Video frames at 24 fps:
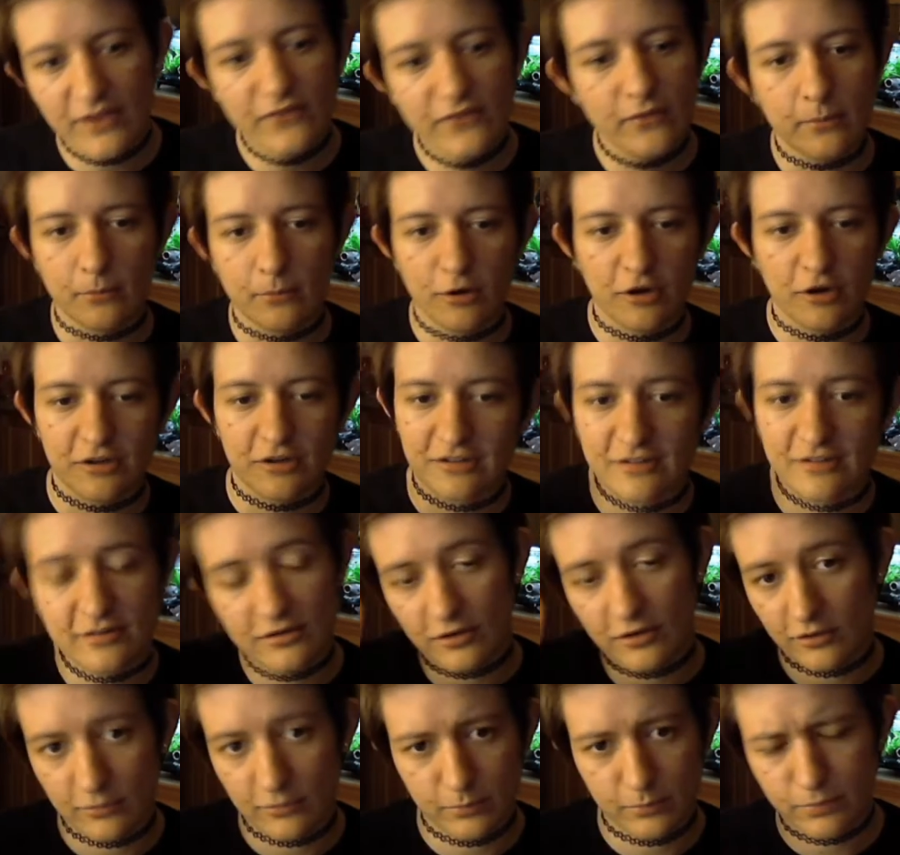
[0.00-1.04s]
Even Mark has
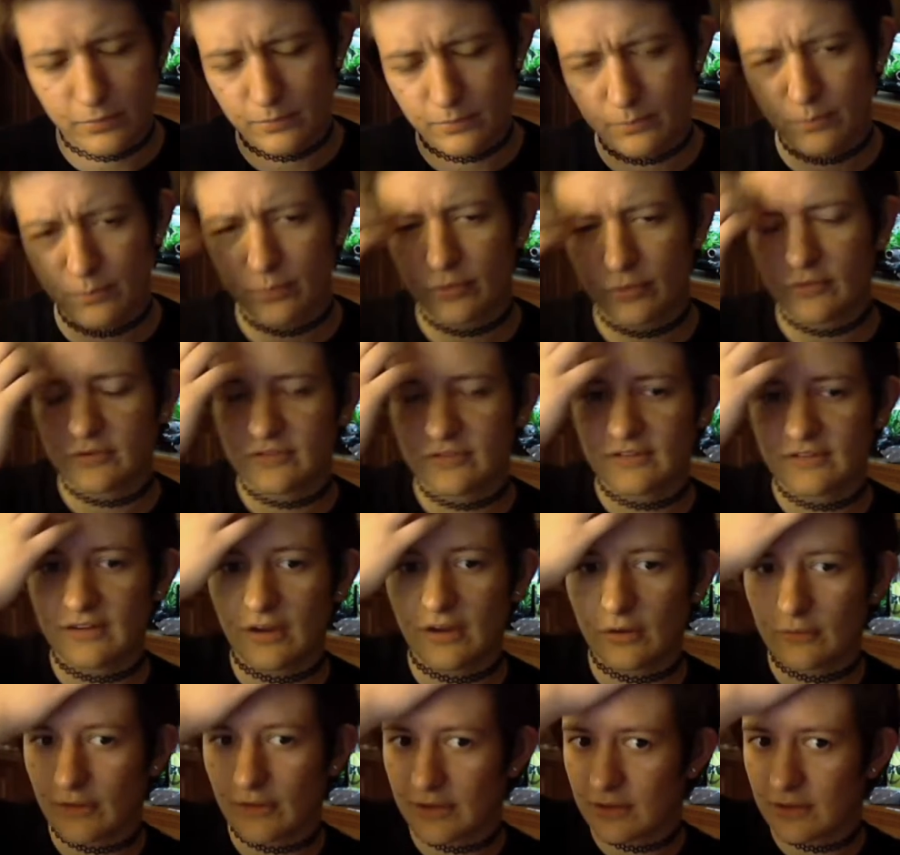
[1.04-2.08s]
started posting
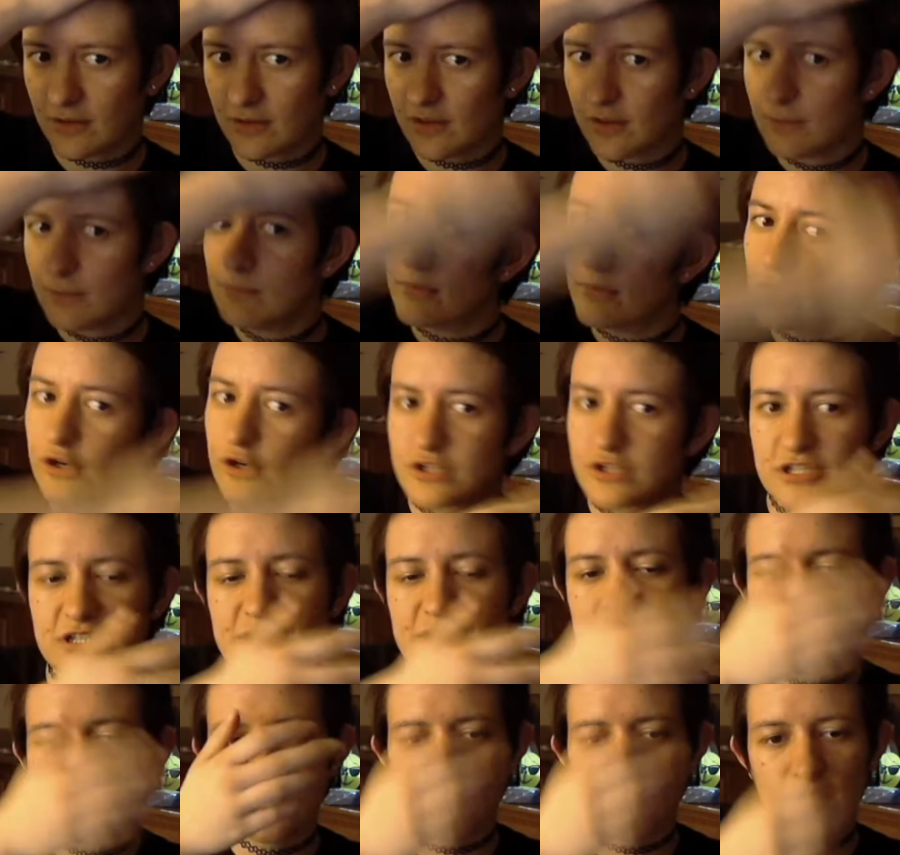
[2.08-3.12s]
out, like, merch and
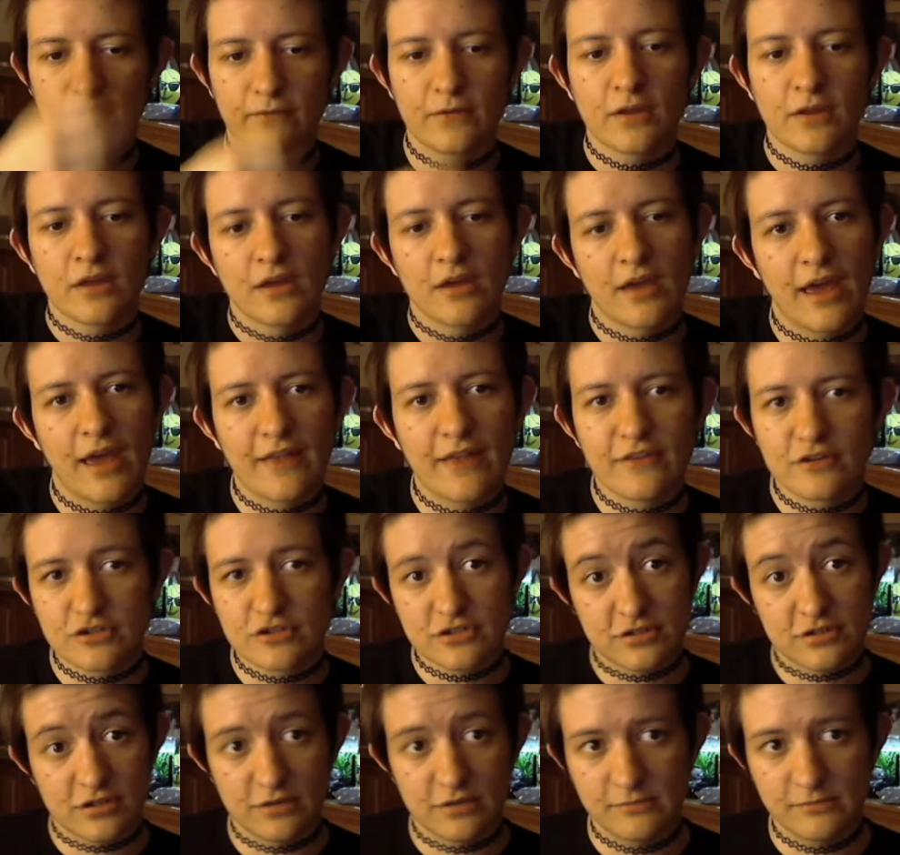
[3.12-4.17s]
stuff, and
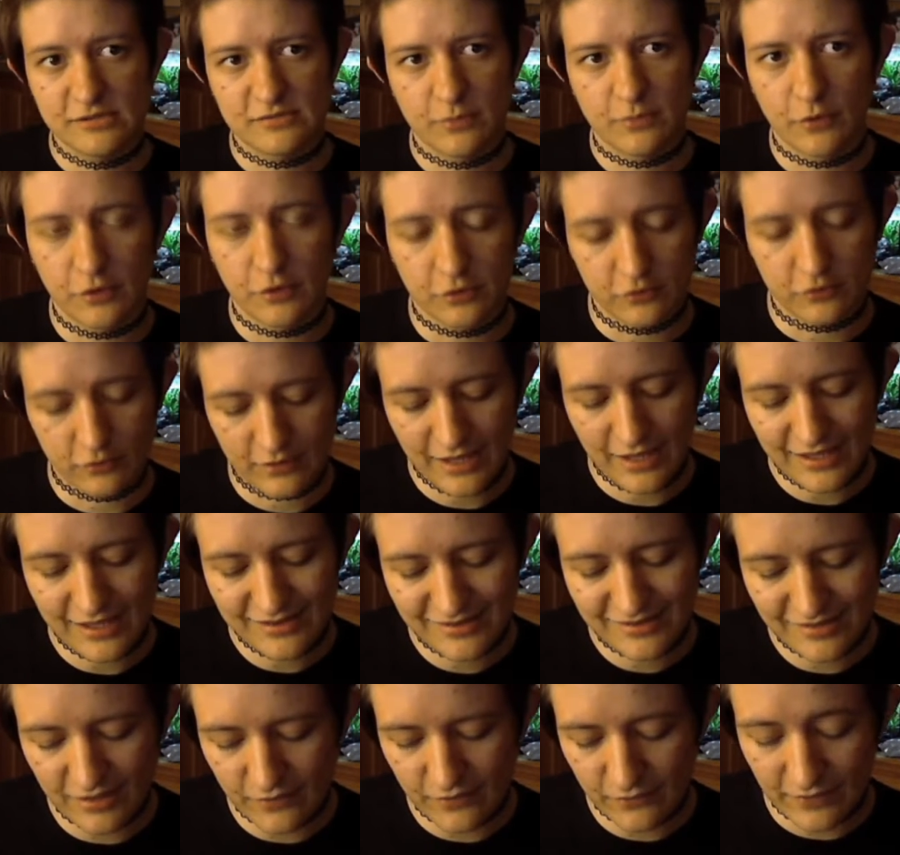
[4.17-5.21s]
there's gonna be spoilers of
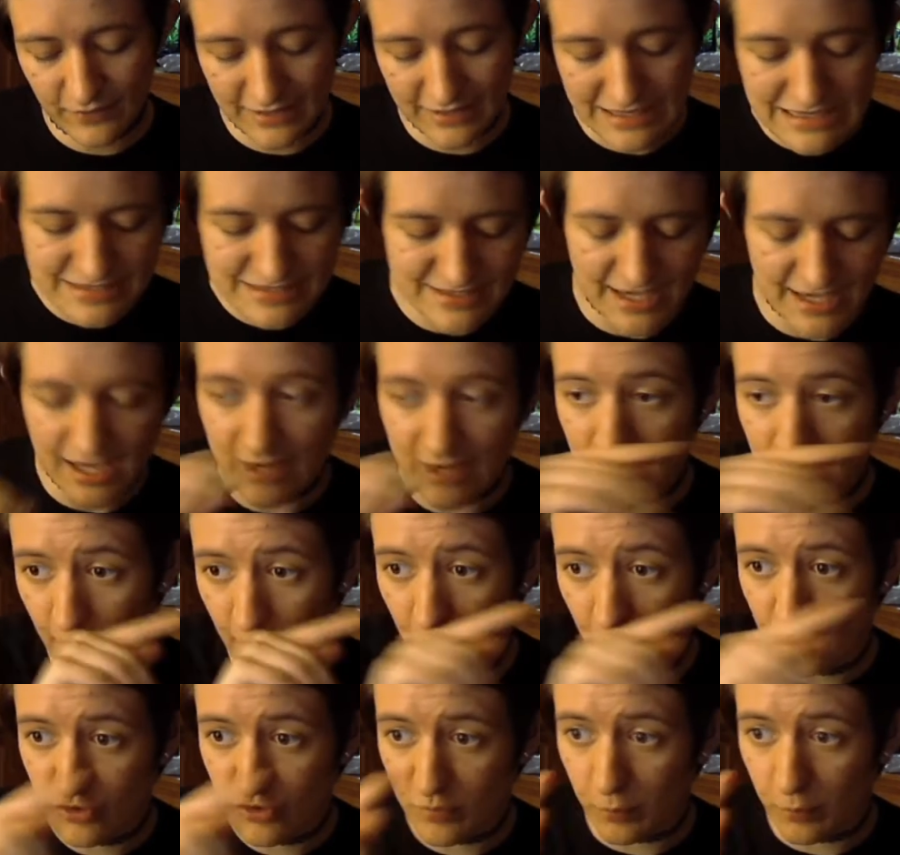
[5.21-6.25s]
that stuff. Like, he said,
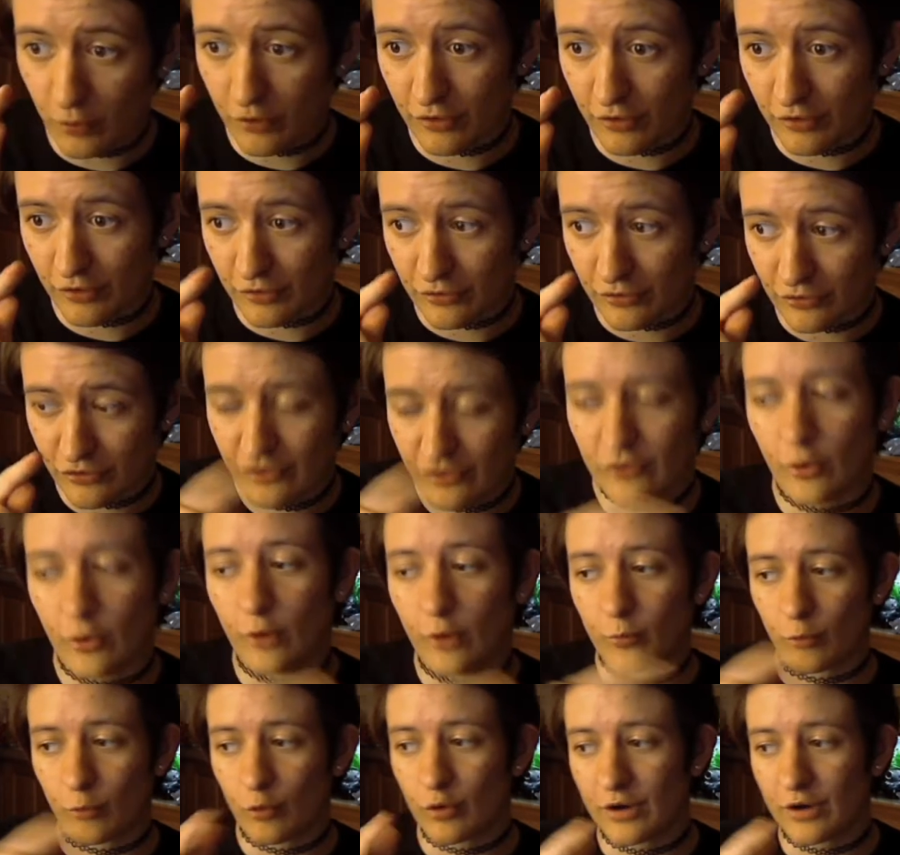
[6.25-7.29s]
spoilers,
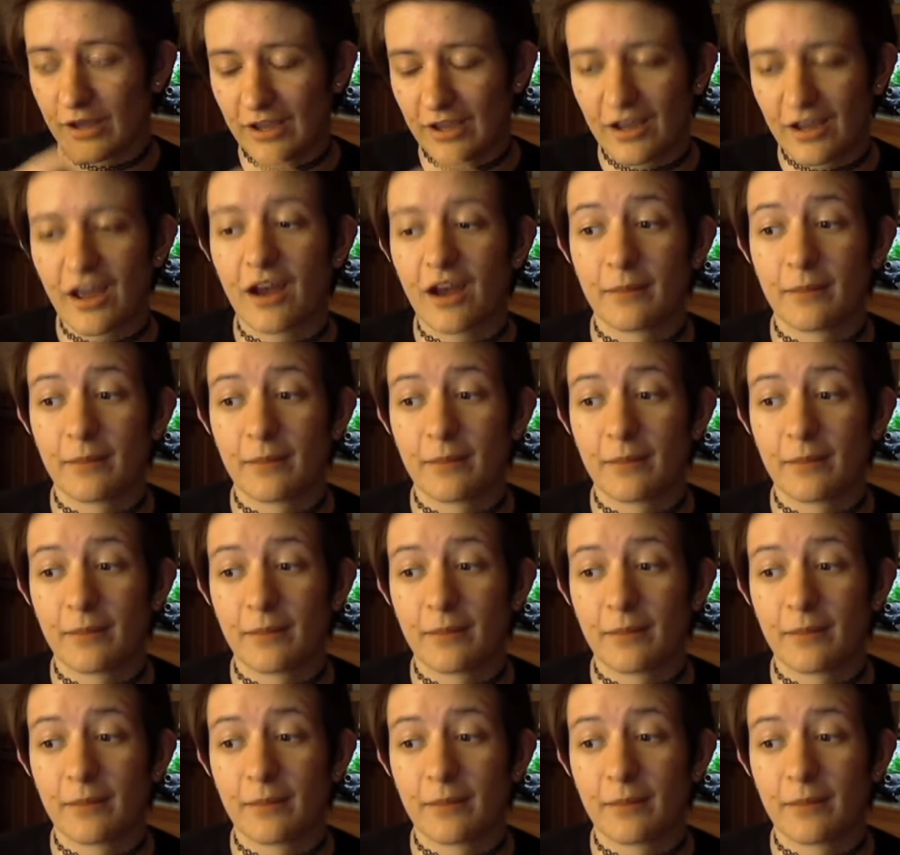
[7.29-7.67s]
a warning.